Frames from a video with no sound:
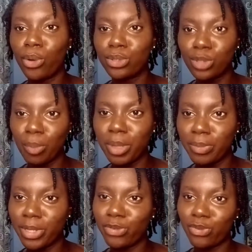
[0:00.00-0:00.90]

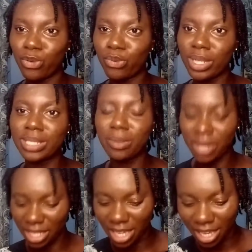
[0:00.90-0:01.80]
supplement for
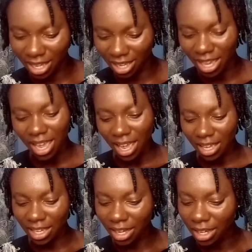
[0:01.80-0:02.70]
vitamin A.
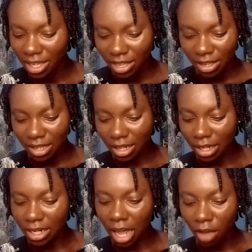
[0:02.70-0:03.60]
Yeah.
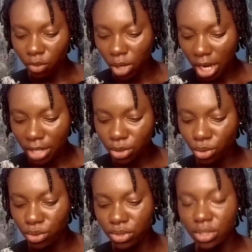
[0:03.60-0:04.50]

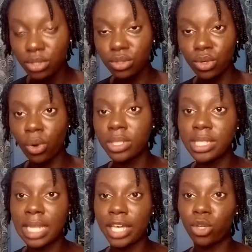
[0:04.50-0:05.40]
Avocados,
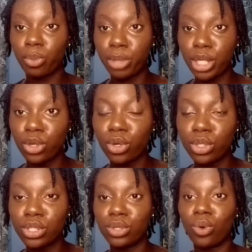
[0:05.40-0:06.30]
nuts like your
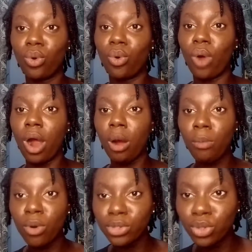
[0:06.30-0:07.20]
peanuts, your
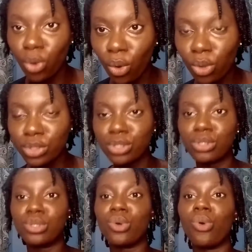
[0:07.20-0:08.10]
almond
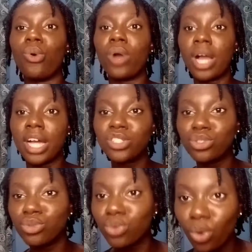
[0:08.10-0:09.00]
nuts, your
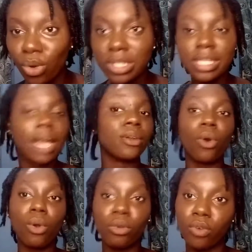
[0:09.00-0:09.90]
cashew nuts, and
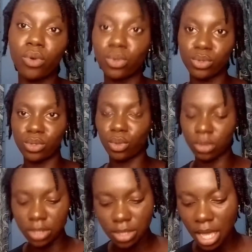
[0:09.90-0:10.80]
all those
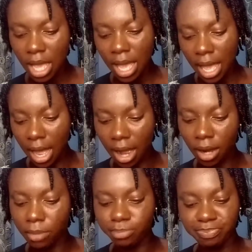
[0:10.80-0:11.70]
nuts
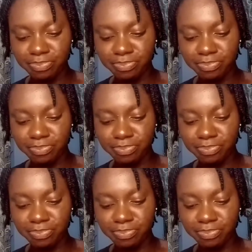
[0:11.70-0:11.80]
are